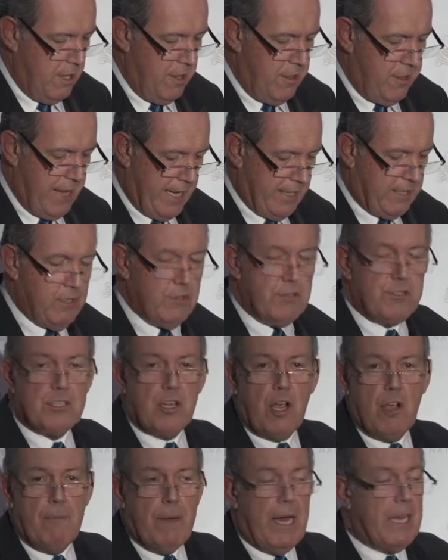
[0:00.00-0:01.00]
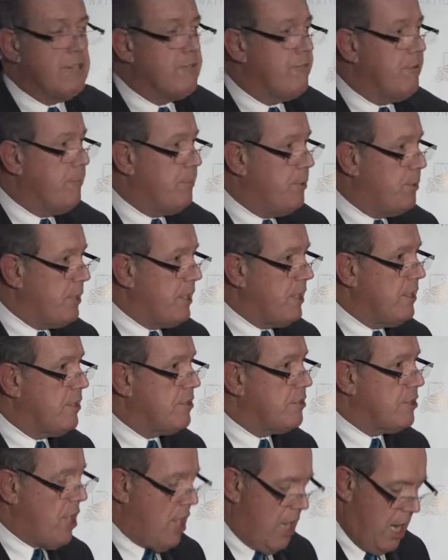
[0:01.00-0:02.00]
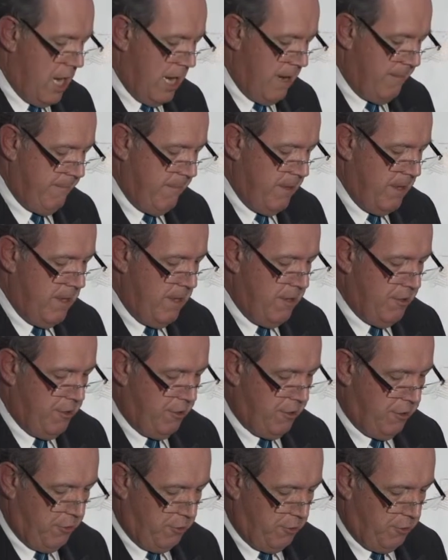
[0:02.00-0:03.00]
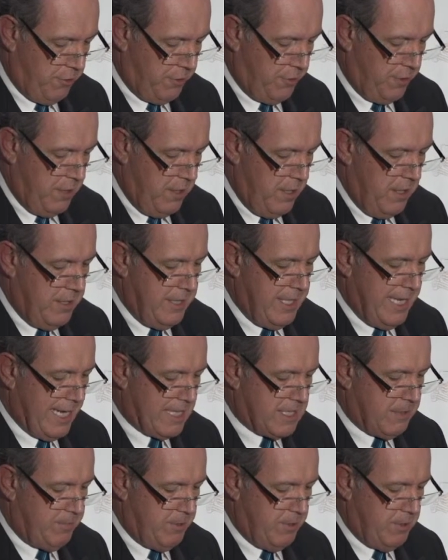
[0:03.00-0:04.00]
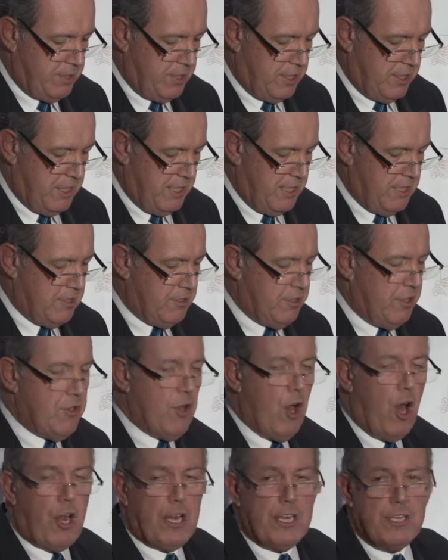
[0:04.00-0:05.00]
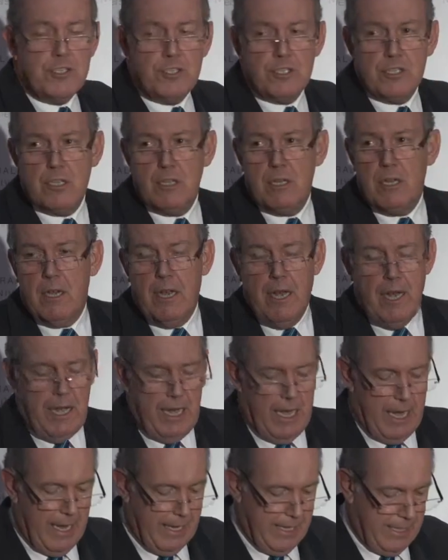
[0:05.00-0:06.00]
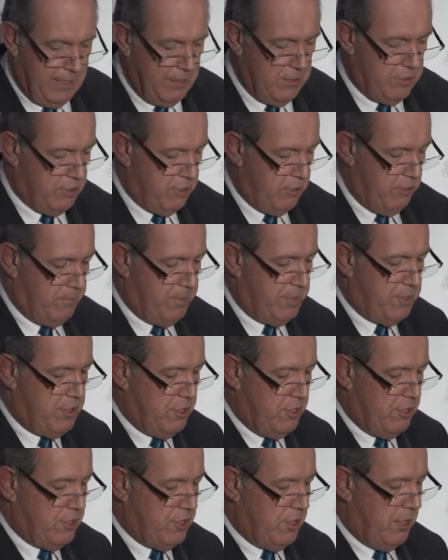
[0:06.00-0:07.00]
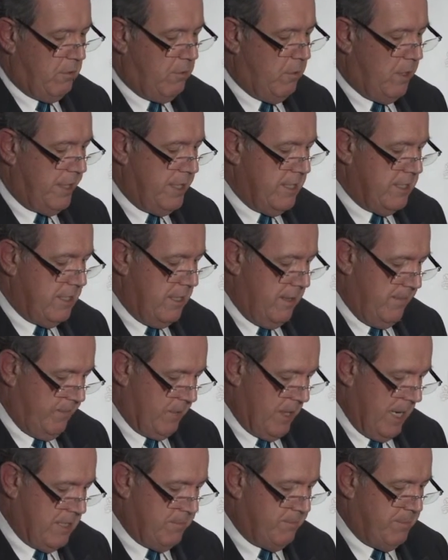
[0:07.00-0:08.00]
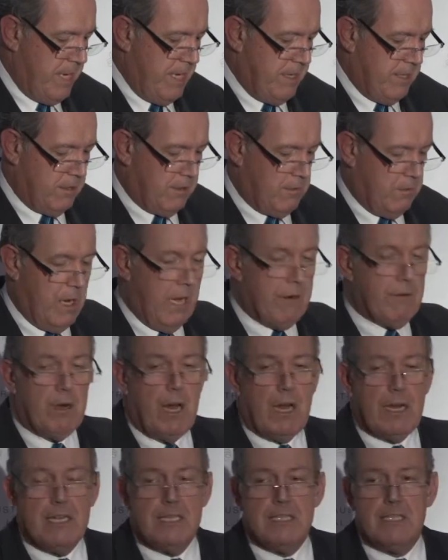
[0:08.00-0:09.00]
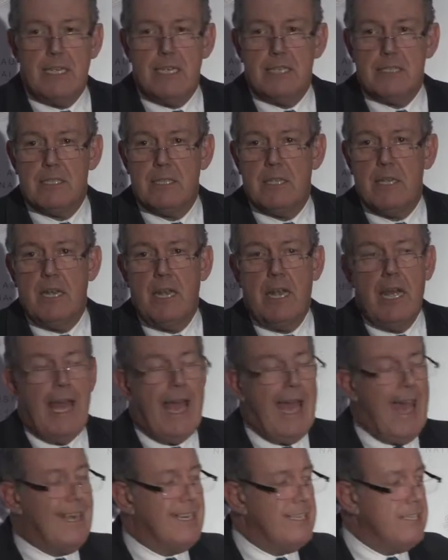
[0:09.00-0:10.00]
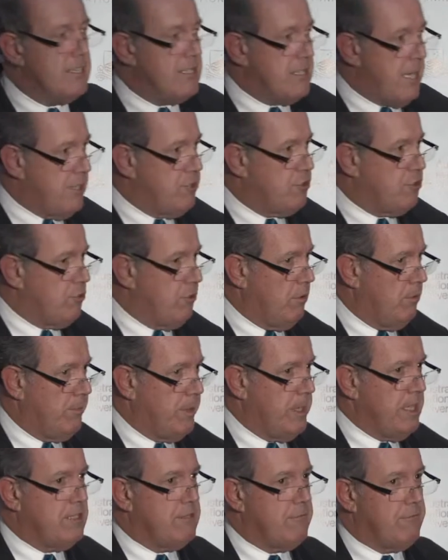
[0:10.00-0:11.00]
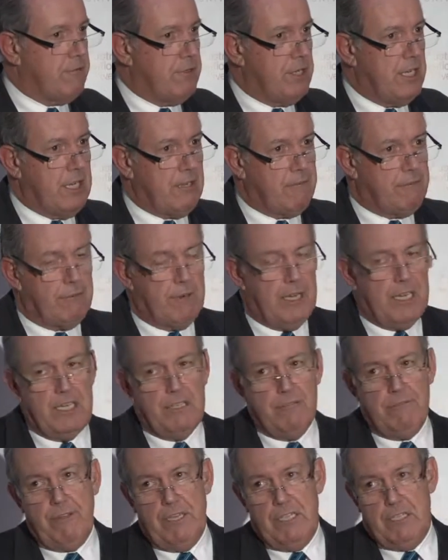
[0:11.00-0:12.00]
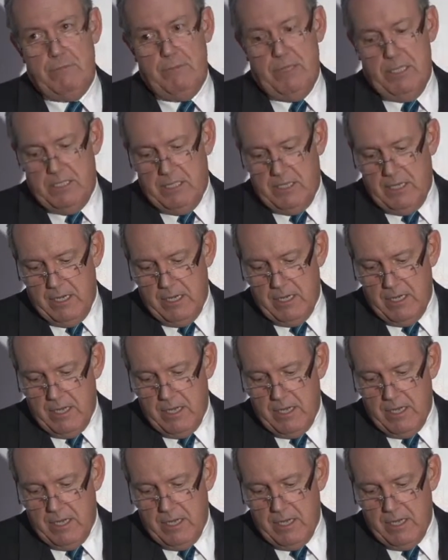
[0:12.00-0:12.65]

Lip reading: Thank you so much for putting the time, the thought, the expertise, the knowledge into producing what is, as Brendan quite rightly says, an essential piece of reading for any Defence Minister.